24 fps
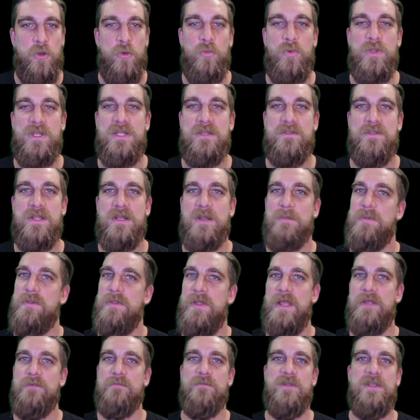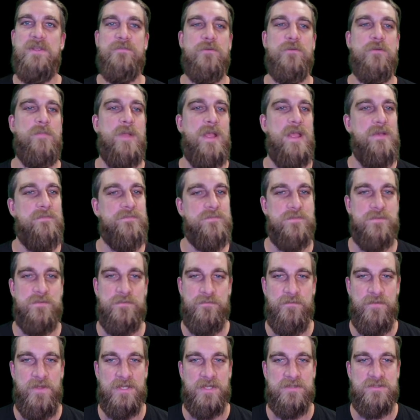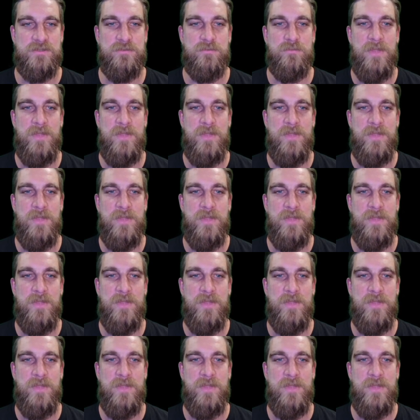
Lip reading: we can then apply reverb after the fact to